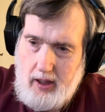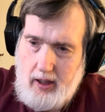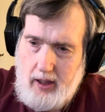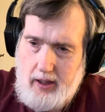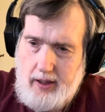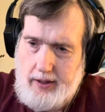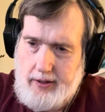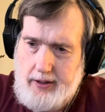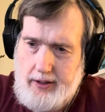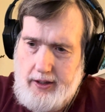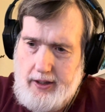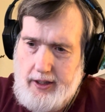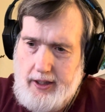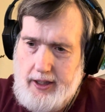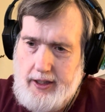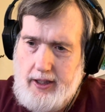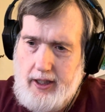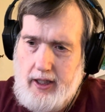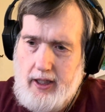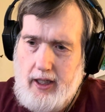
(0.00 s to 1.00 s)
And
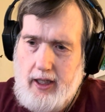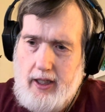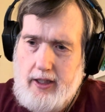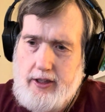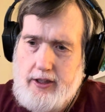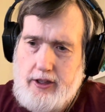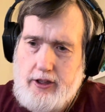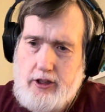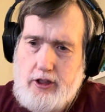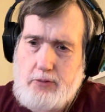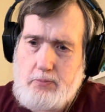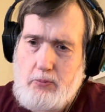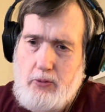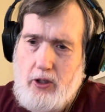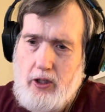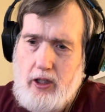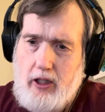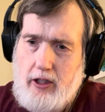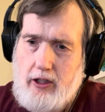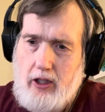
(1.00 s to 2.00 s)
then I had to
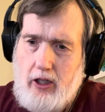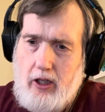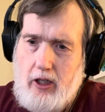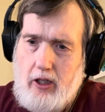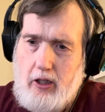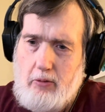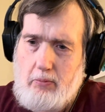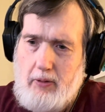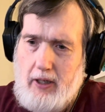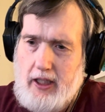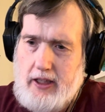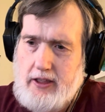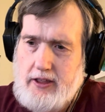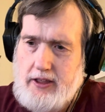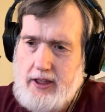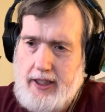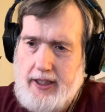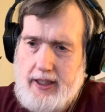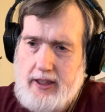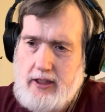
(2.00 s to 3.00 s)
spoil it all by
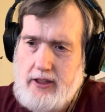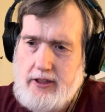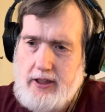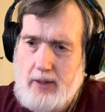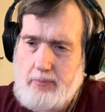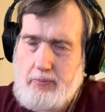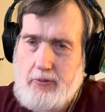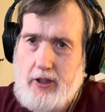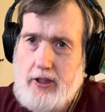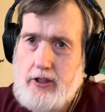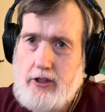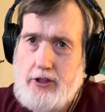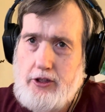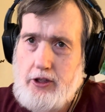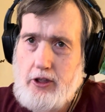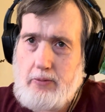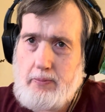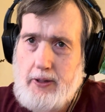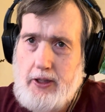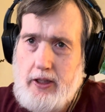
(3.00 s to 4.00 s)
saying something
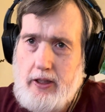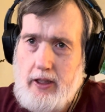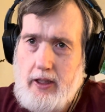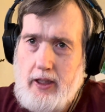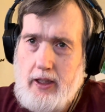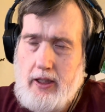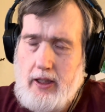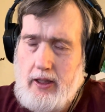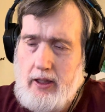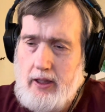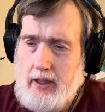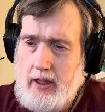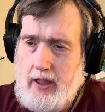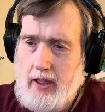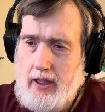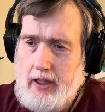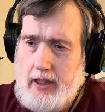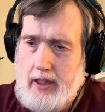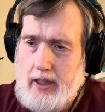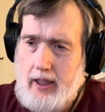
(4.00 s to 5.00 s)
stupid,
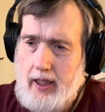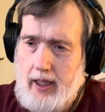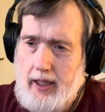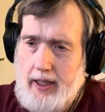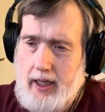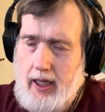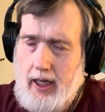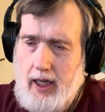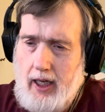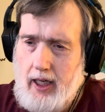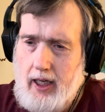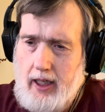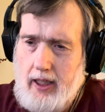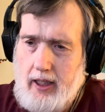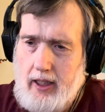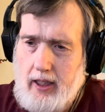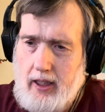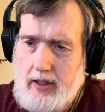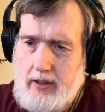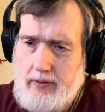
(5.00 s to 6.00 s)
like I
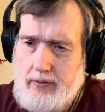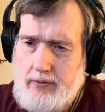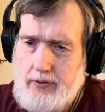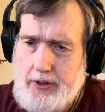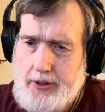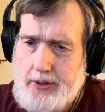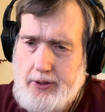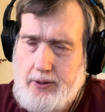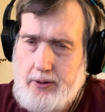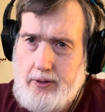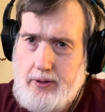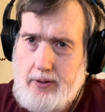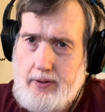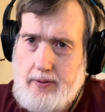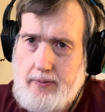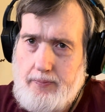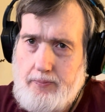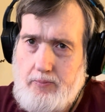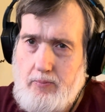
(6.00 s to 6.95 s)
love you.